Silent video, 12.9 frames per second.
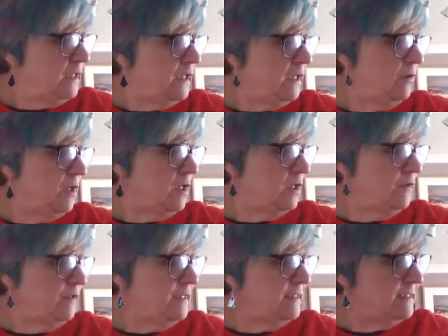Now, a lot
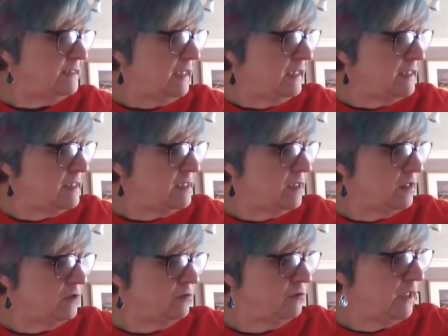of these dies are
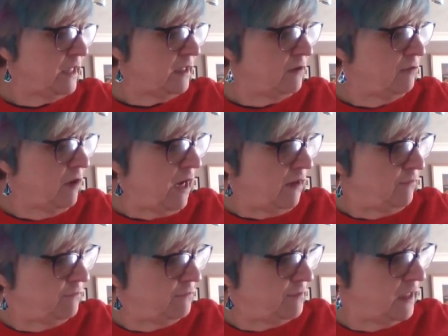on Create and
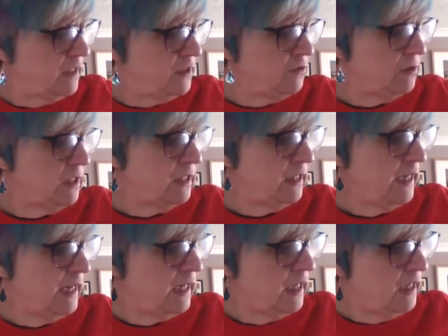Craft, and you can get